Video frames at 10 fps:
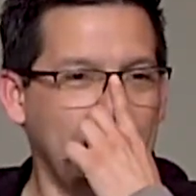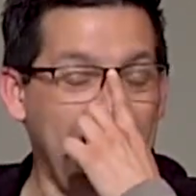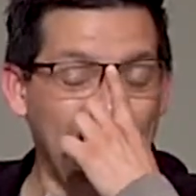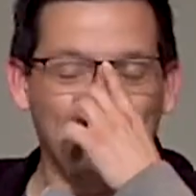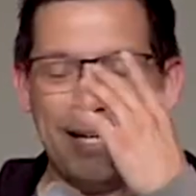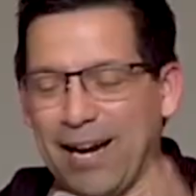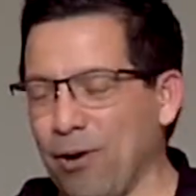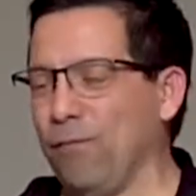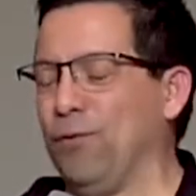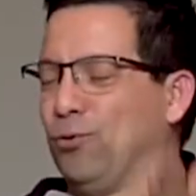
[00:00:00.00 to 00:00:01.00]
I don't
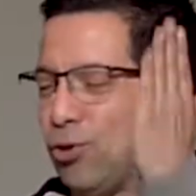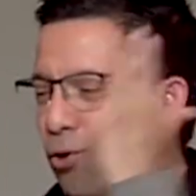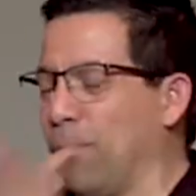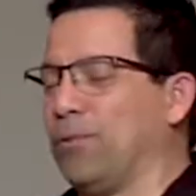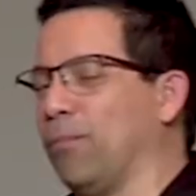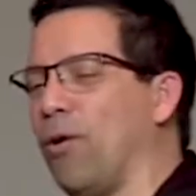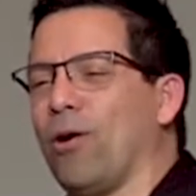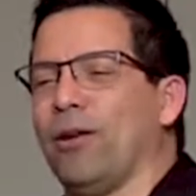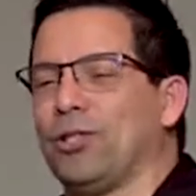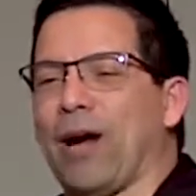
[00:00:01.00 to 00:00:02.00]
care if you show up
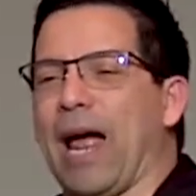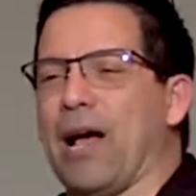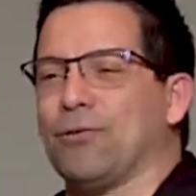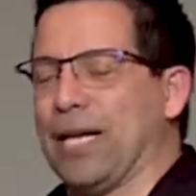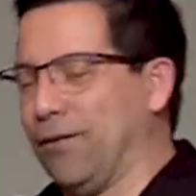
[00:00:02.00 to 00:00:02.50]
tomorrow at your house